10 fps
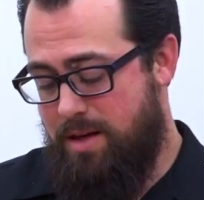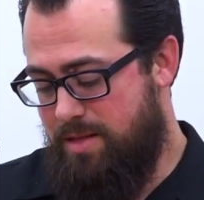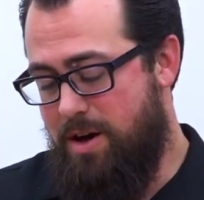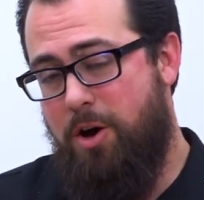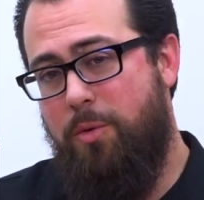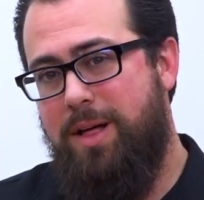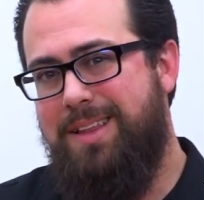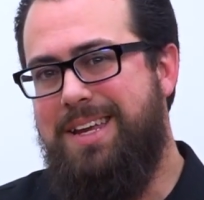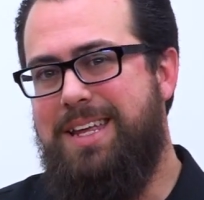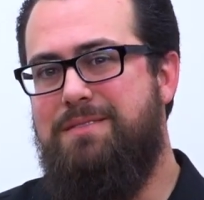The
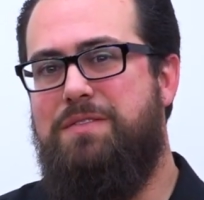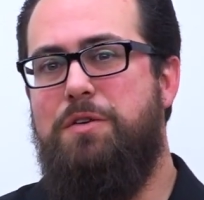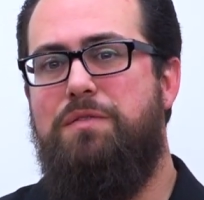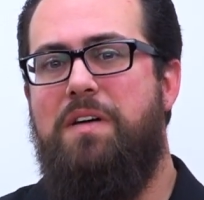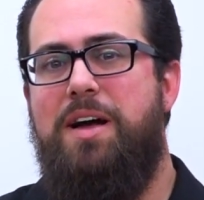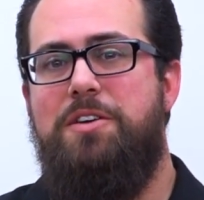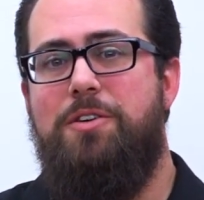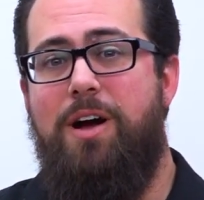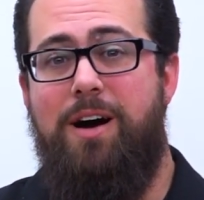OLED viewfinder